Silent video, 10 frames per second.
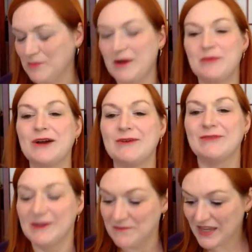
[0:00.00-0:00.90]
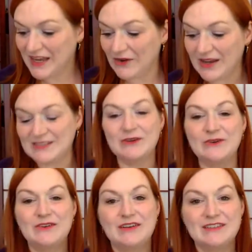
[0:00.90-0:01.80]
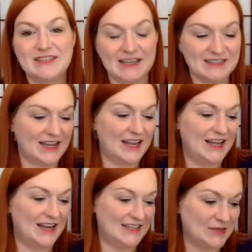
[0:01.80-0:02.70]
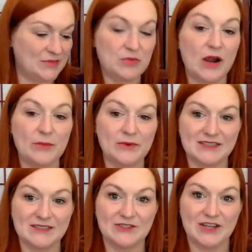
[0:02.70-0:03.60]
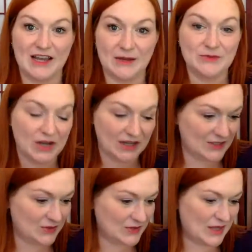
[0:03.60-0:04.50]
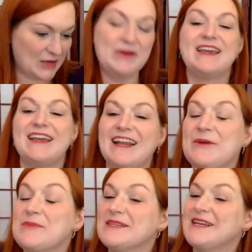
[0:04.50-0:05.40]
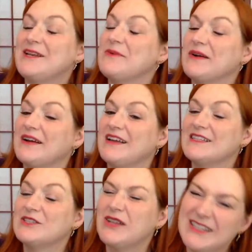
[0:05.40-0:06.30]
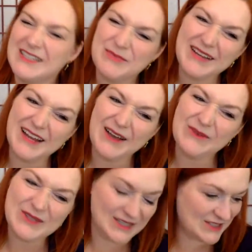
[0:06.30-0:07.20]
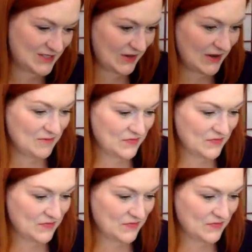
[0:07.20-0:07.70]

of my problem. Okay, so testing it and some of the properties of jet. I'm trying to do this without picking it up because I know where it is. Should I just pick it up? Should I just do it?